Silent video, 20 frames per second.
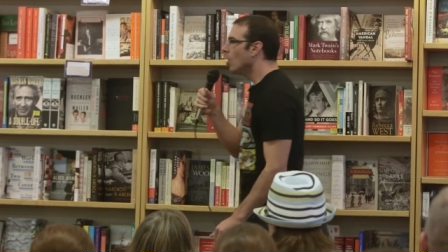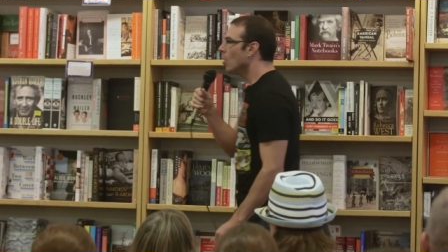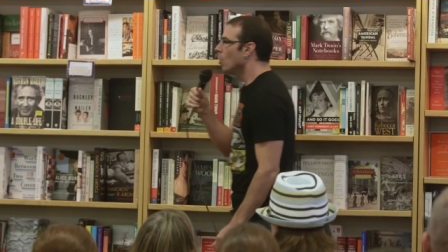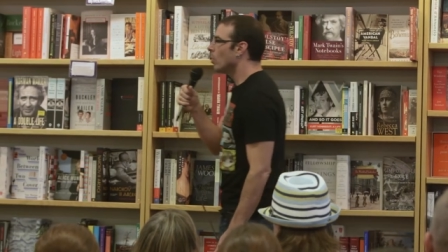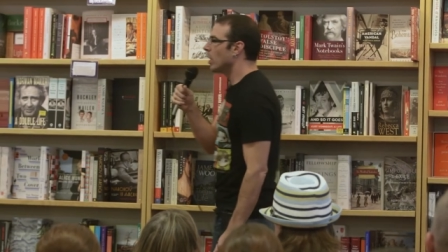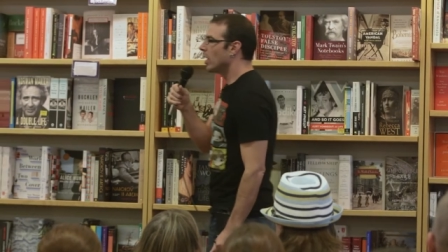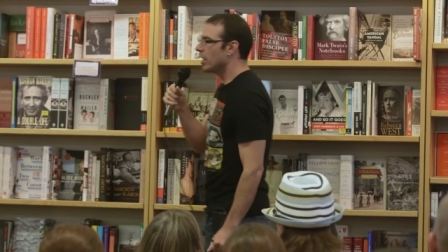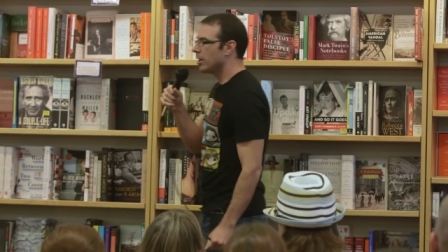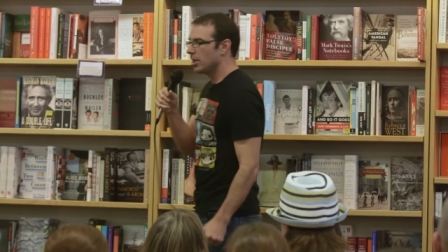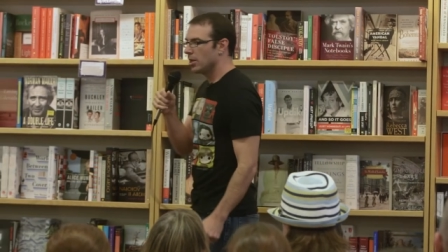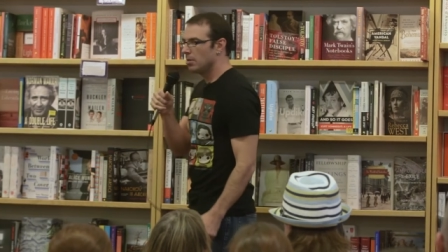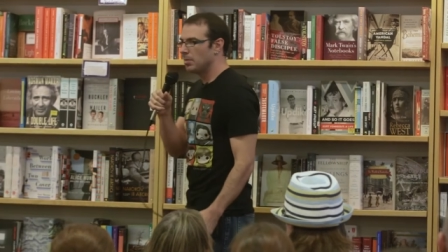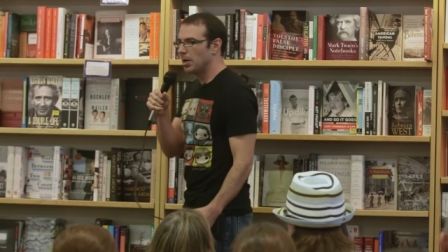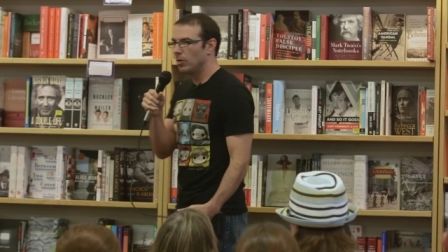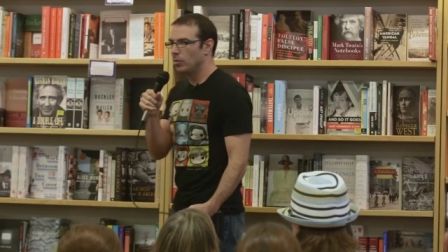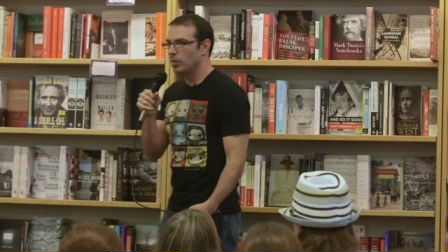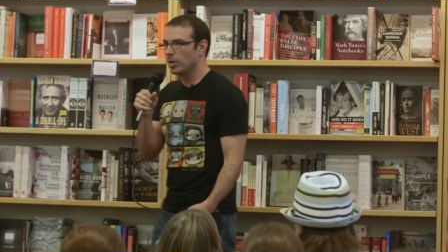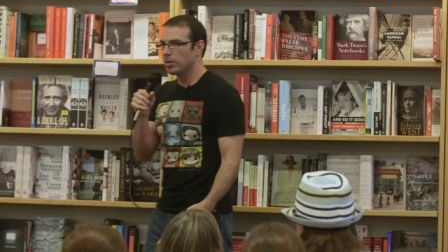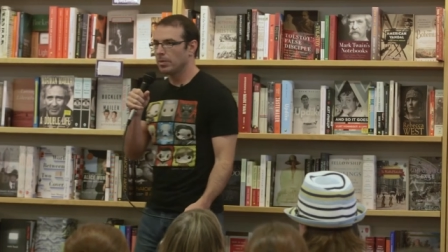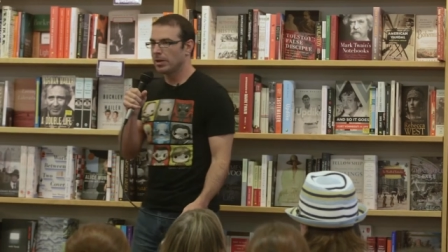what I think
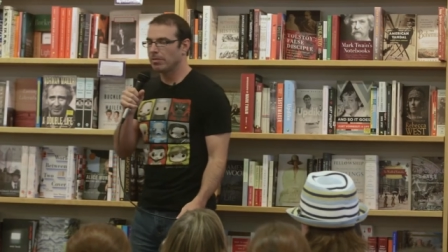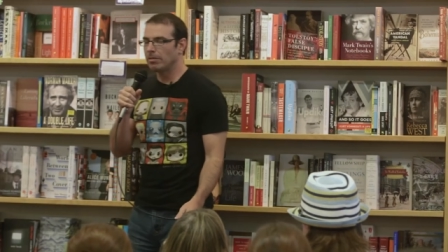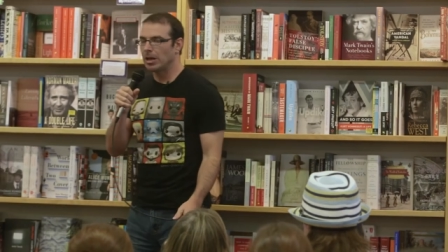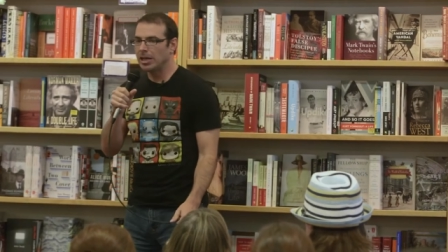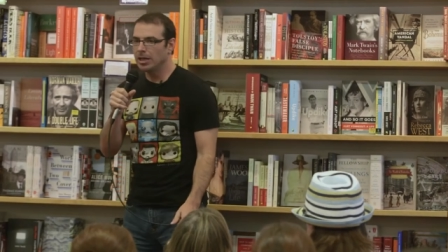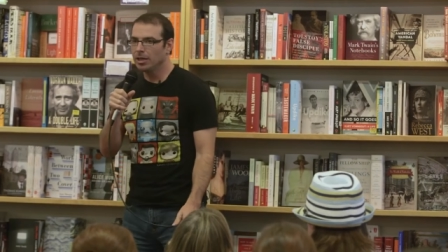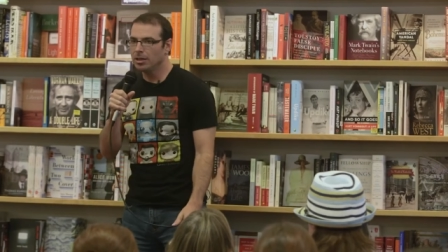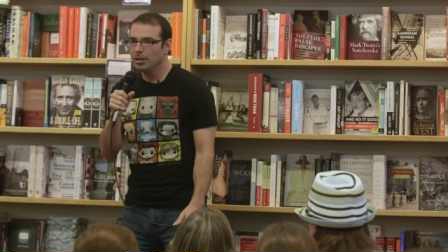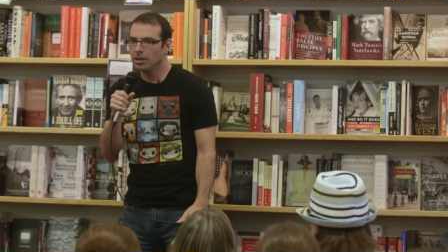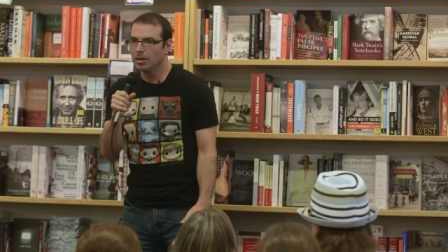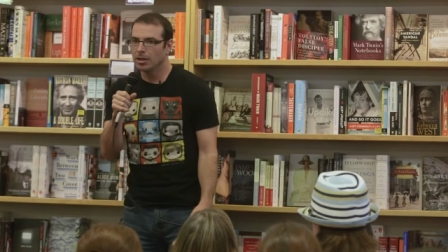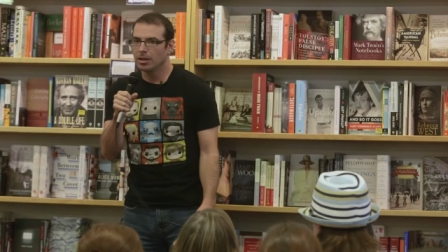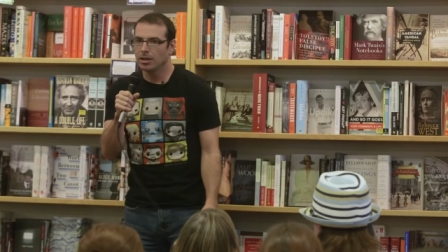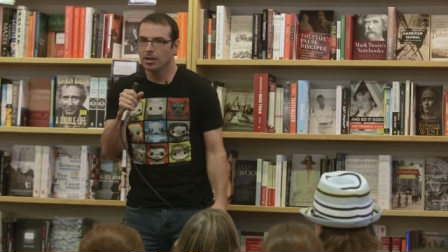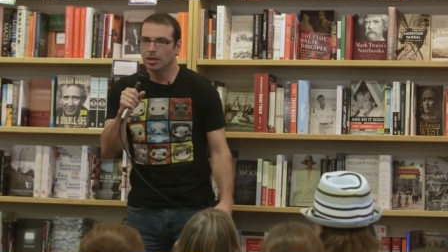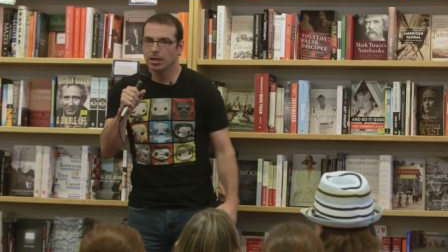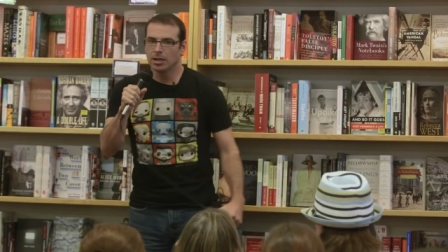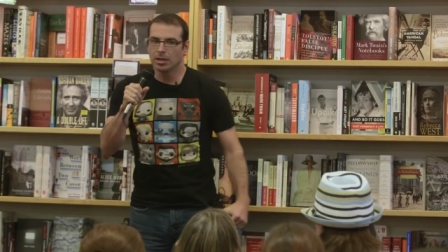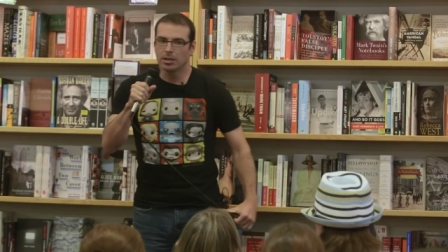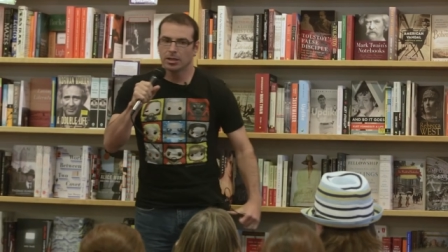about with my writing
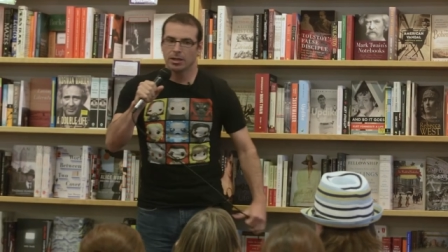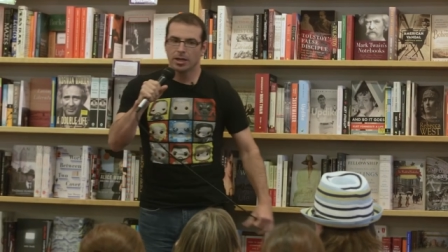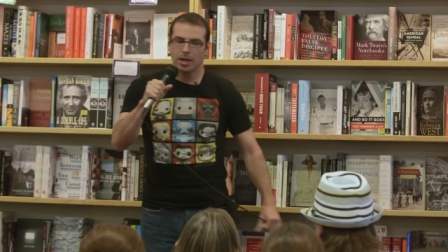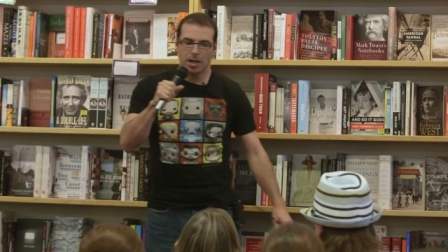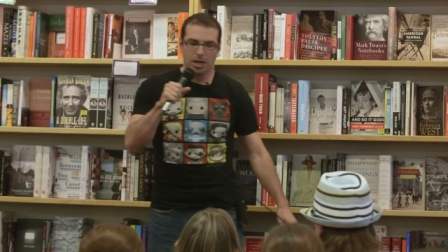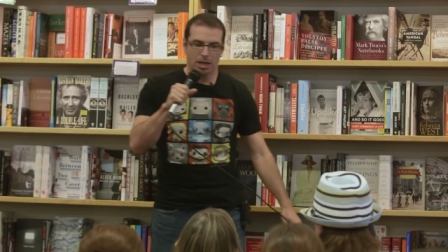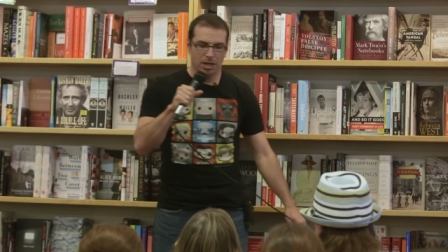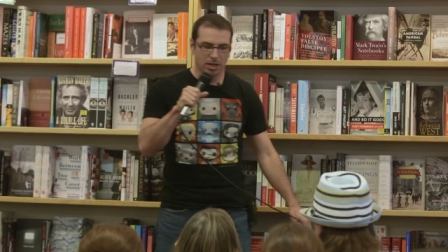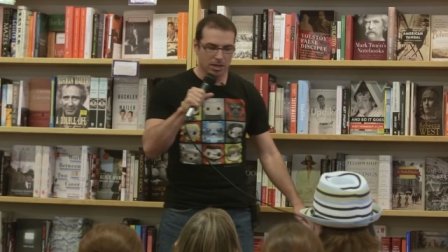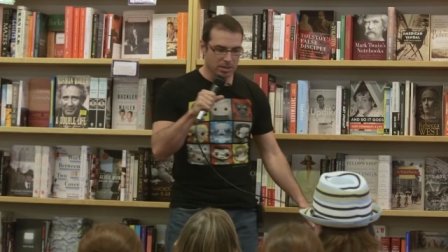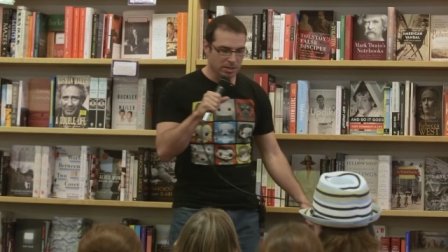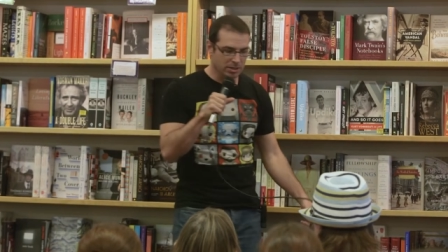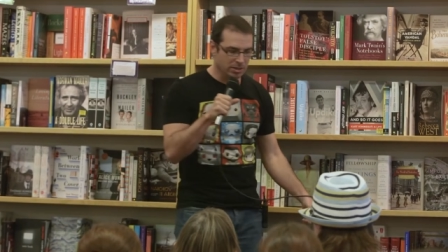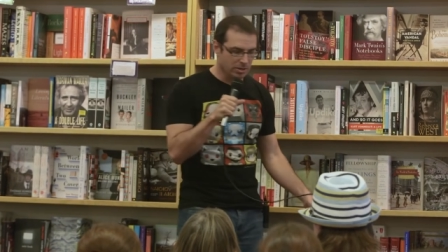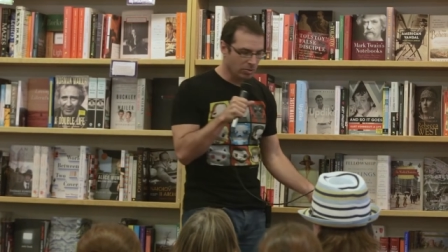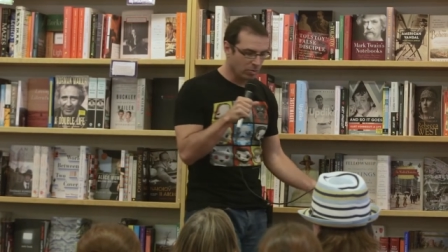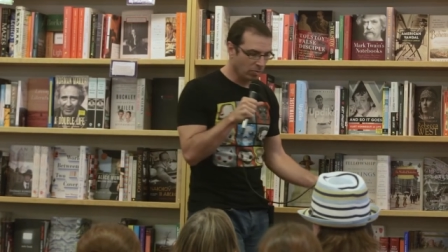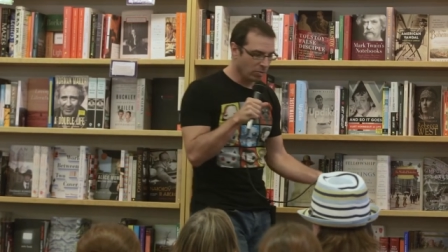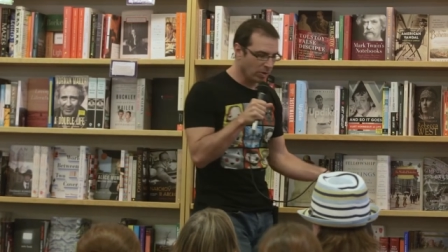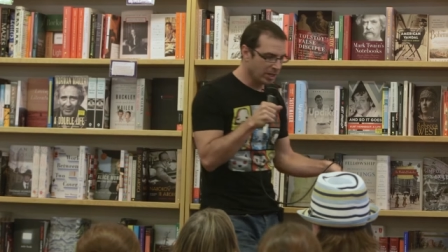uh, and
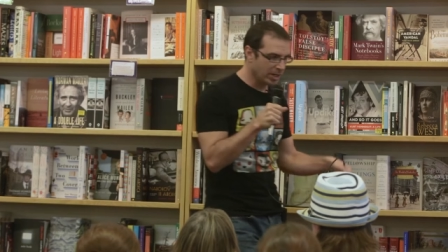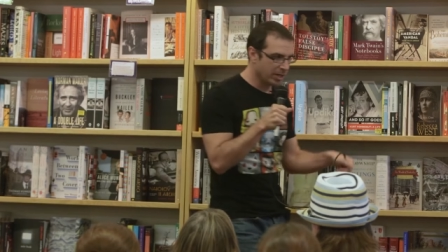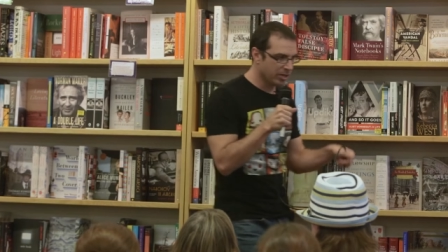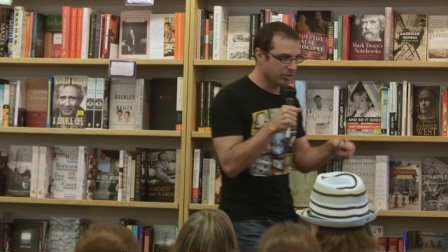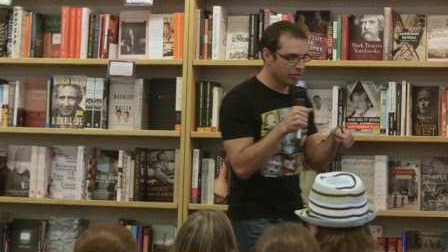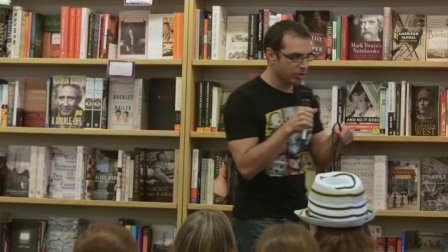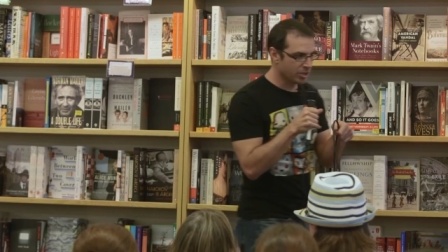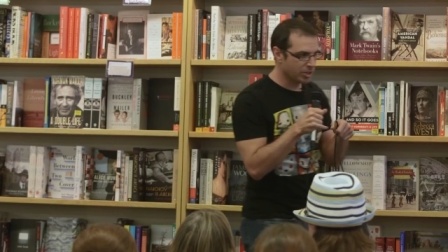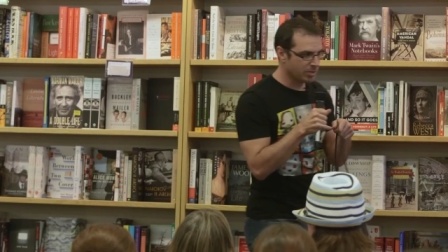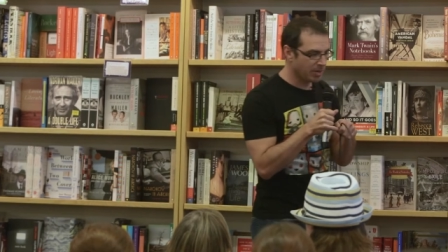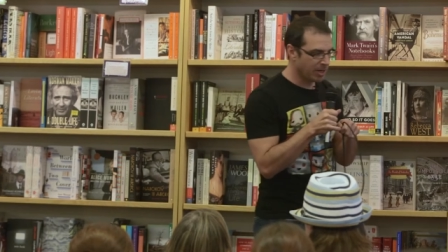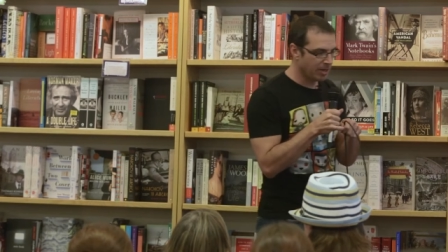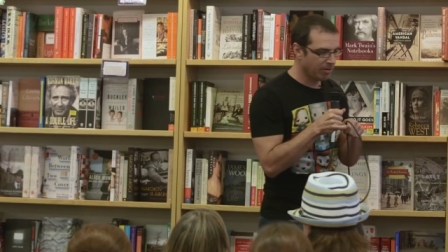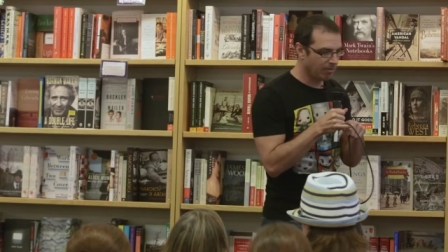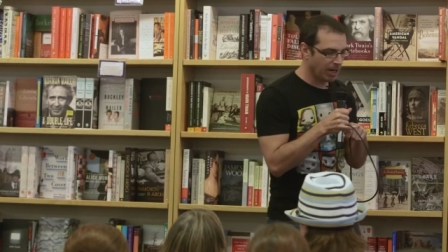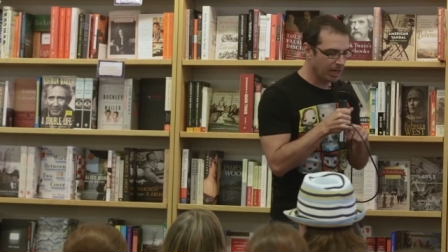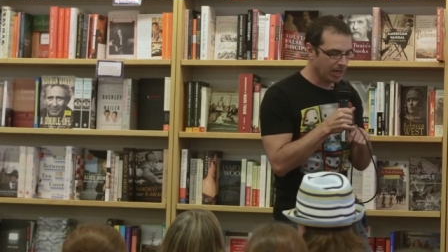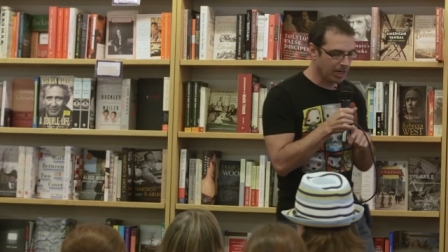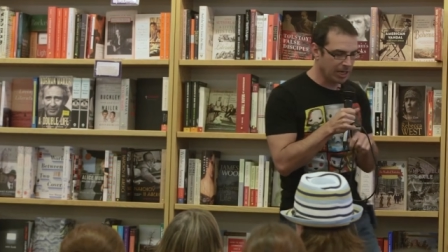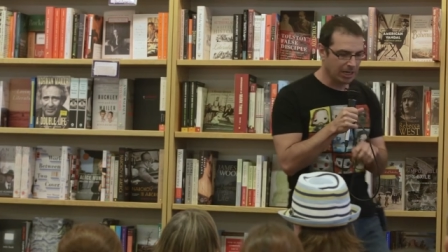what interests me in
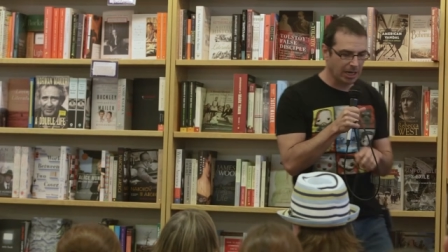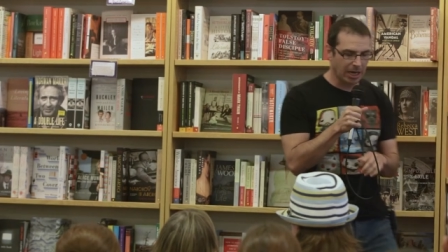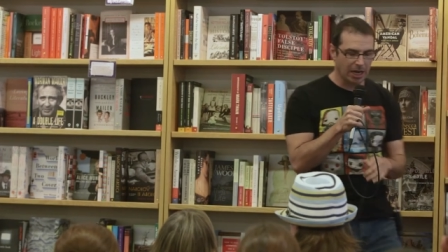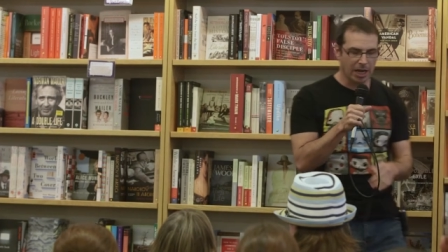writing,